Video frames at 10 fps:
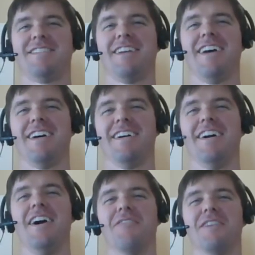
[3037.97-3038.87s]
right?
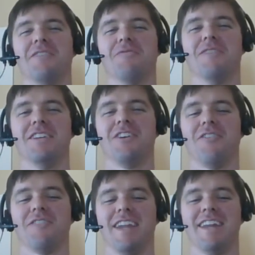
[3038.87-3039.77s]
When you
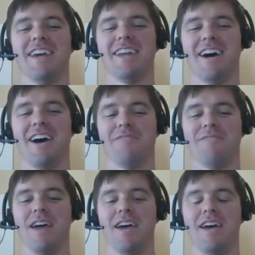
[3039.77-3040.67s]
don't need it.
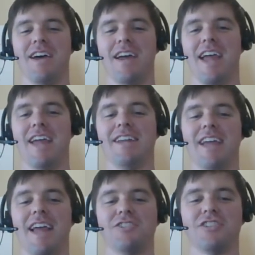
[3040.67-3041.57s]

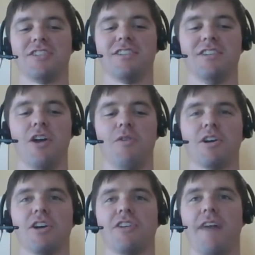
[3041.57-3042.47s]
It's just, you know, a
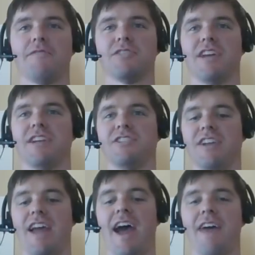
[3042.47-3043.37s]
good conversation
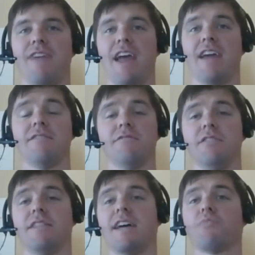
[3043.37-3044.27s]
to have. And
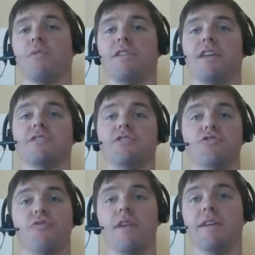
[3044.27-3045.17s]
that's one of the things
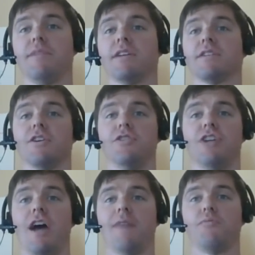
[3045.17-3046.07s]
Tridium does a good
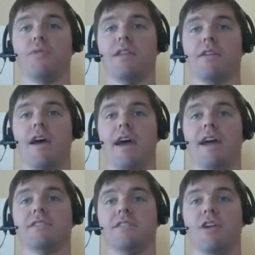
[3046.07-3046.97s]
job with
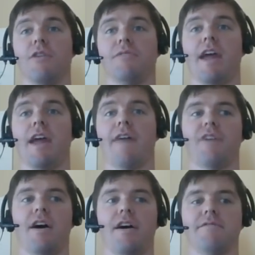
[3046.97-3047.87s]
is, you know, they have,
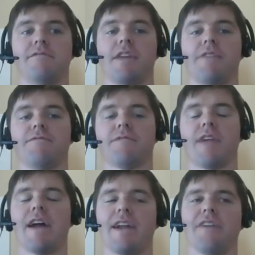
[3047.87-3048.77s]
they've
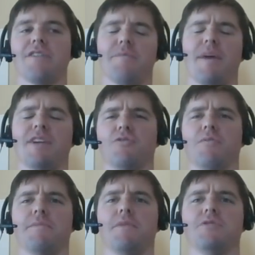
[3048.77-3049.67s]
got it out there. I'm not sure what
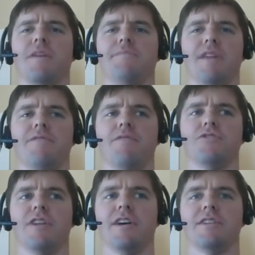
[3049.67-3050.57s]
the most updated
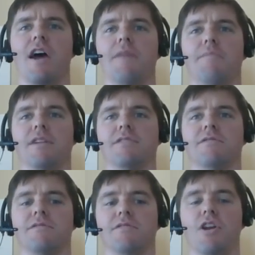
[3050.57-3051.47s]
version is, but
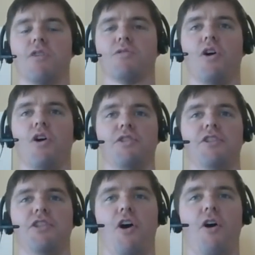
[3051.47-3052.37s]
it's, you know, called
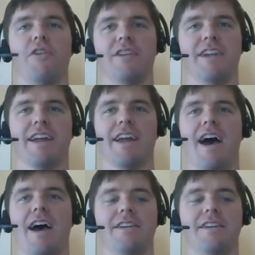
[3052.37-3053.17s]
the Hardening Guide,